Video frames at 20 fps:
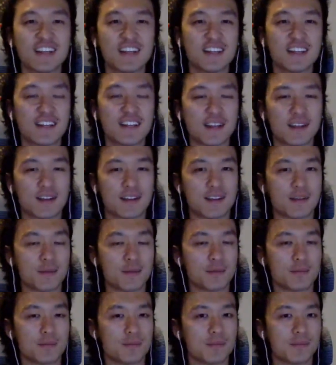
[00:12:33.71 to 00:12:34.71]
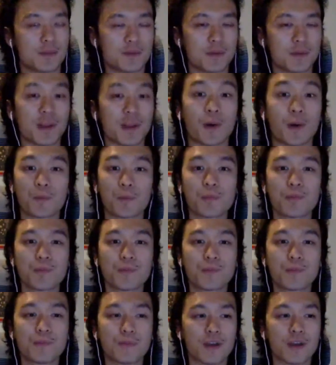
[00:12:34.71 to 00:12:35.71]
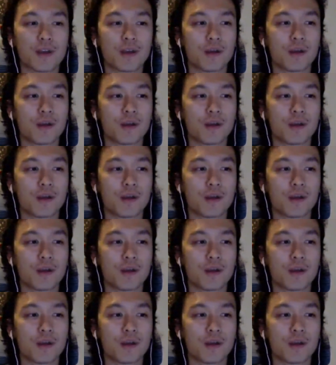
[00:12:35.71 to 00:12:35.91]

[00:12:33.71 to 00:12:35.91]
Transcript: that would help. Yeah.